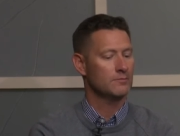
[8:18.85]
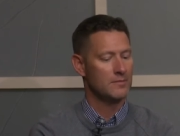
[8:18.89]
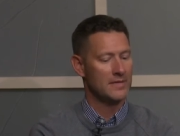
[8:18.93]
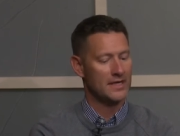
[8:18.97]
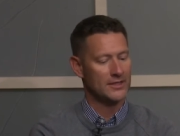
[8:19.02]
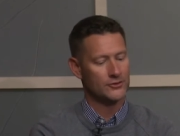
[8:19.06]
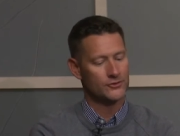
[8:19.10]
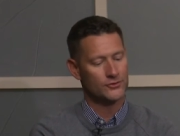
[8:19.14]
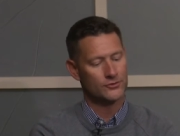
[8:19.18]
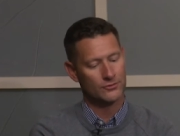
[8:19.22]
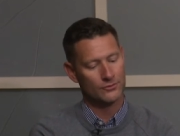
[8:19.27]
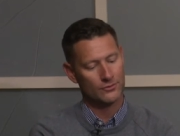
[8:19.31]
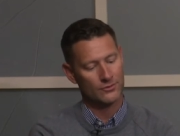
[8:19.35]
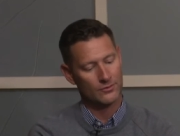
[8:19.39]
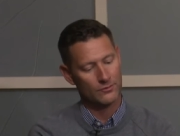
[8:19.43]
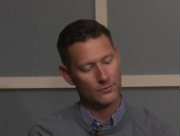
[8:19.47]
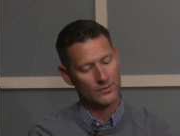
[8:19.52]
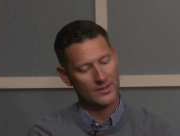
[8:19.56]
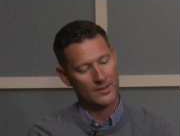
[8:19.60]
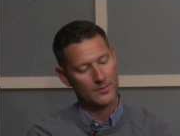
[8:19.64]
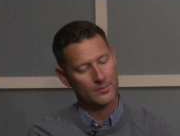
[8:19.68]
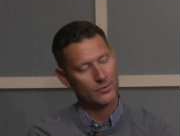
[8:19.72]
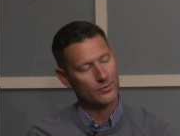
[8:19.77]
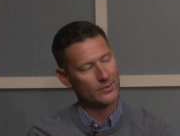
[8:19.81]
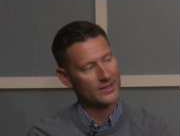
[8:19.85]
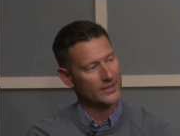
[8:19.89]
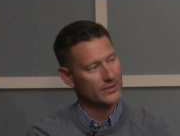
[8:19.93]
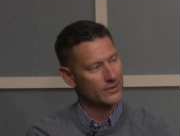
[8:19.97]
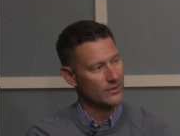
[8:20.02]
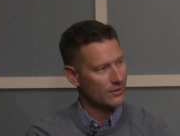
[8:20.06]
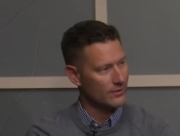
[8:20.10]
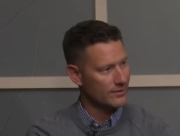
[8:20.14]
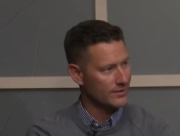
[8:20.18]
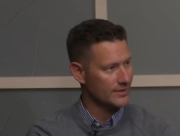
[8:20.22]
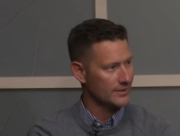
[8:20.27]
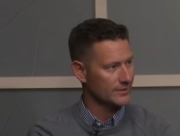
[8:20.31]
make sure that we appoint
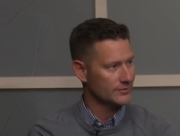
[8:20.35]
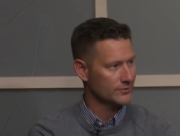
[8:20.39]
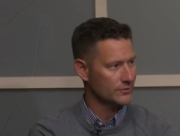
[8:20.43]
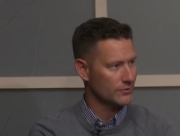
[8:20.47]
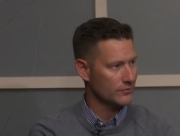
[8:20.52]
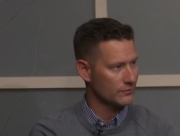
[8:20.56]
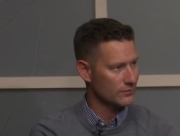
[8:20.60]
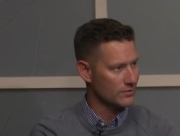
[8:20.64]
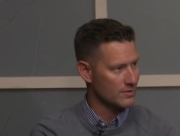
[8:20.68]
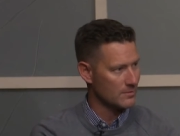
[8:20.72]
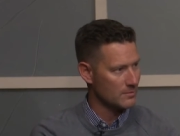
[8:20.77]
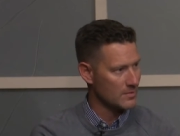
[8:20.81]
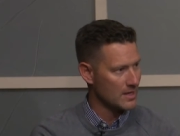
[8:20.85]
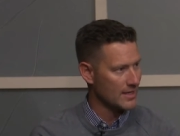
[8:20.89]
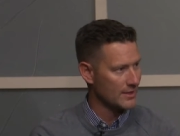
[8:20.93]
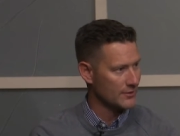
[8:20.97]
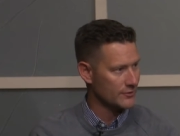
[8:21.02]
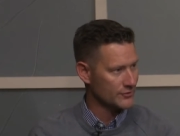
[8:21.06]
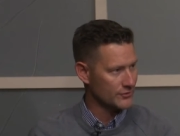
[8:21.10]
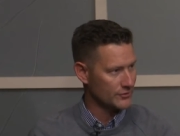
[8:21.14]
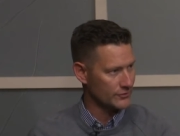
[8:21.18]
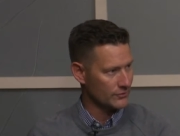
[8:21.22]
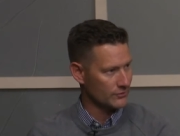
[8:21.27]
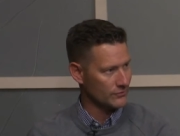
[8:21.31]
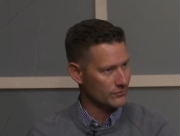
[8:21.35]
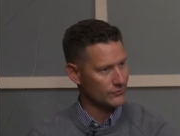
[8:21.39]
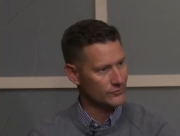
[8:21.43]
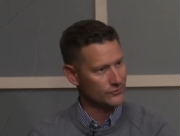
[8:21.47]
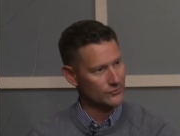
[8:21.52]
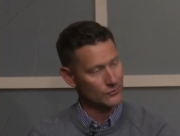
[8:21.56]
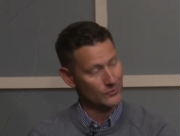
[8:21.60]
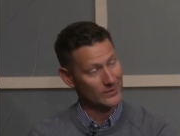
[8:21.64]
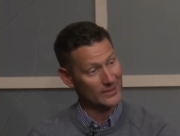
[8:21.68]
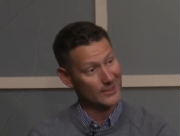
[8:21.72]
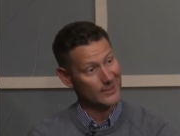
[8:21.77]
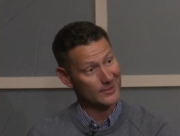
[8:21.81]
guardians over our minor children,
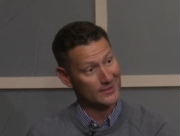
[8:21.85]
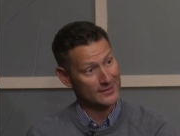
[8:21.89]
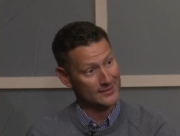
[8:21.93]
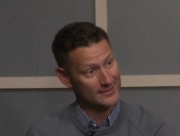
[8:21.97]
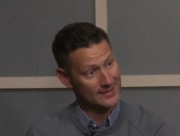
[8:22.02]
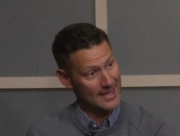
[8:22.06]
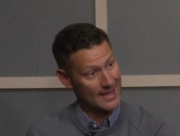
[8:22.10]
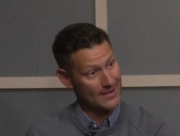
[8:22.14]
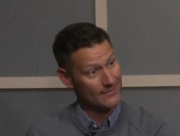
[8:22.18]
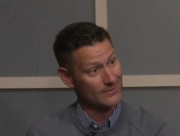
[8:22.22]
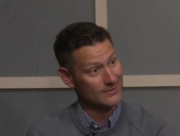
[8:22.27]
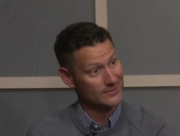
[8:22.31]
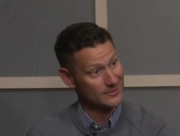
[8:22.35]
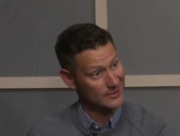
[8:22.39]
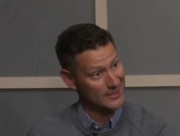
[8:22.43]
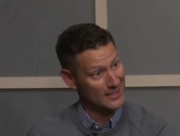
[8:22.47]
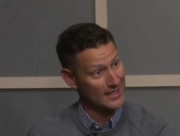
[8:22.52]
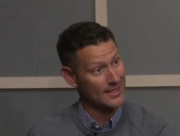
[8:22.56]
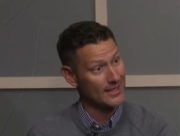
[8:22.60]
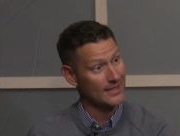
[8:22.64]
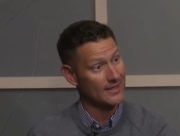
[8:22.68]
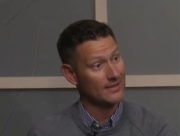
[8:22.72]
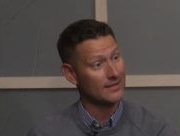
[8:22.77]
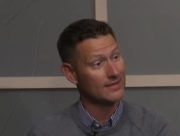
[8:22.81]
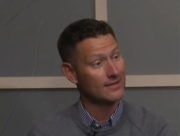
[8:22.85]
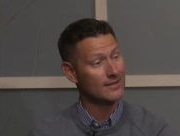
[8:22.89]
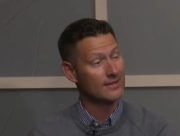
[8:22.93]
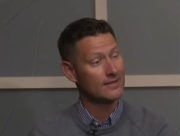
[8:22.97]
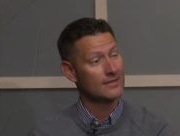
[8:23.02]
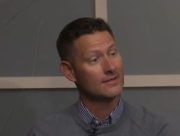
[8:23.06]
so we Absolutely. get to have a say.